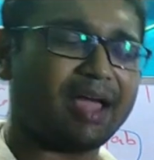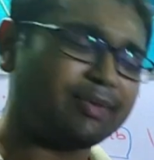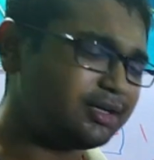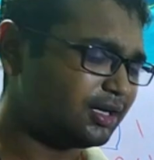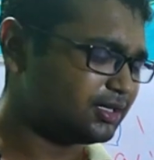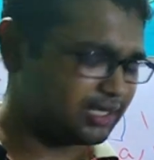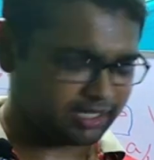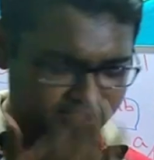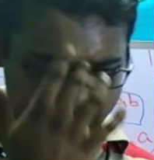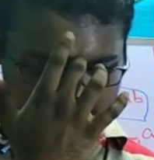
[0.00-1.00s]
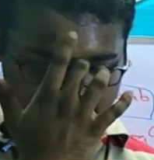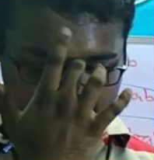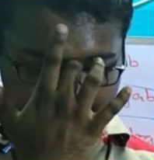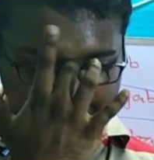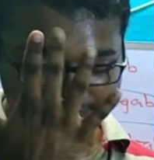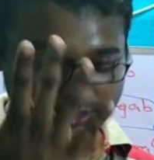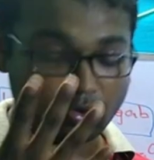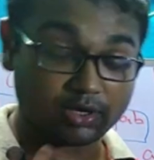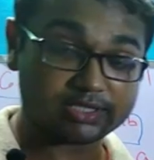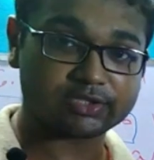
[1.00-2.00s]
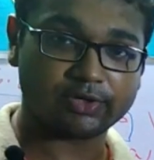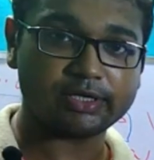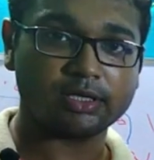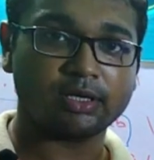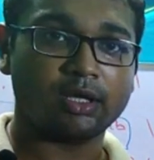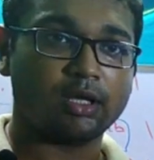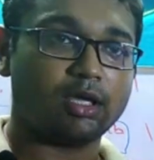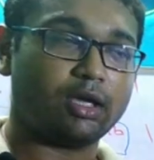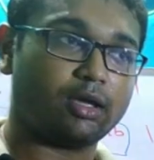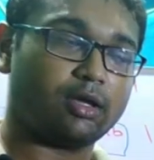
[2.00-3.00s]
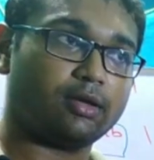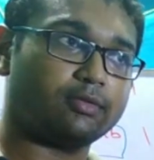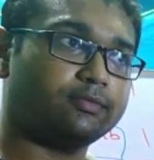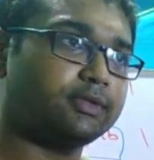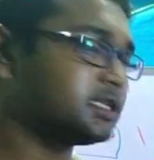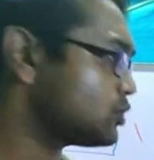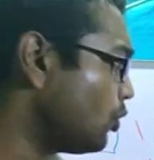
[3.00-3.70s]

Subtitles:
abundantly in College Street. This